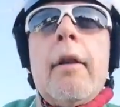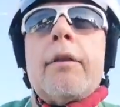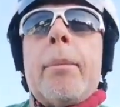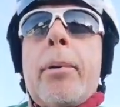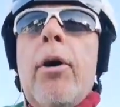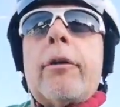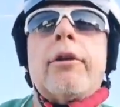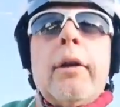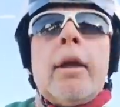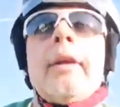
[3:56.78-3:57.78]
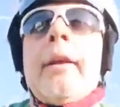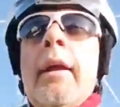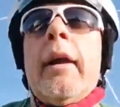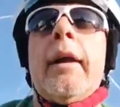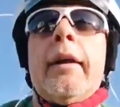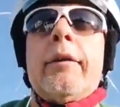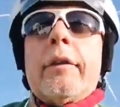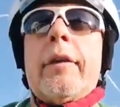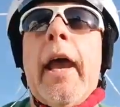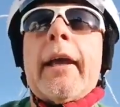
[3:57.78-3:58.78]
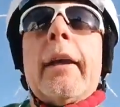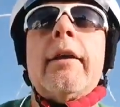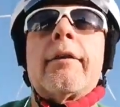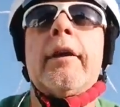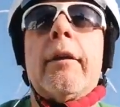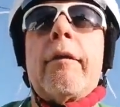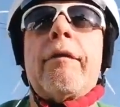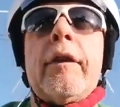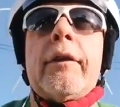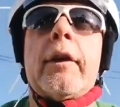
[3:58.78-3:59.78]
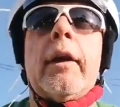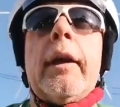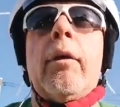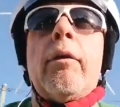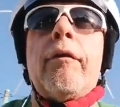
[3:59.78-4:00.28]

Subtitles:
the person is attacking us either physically or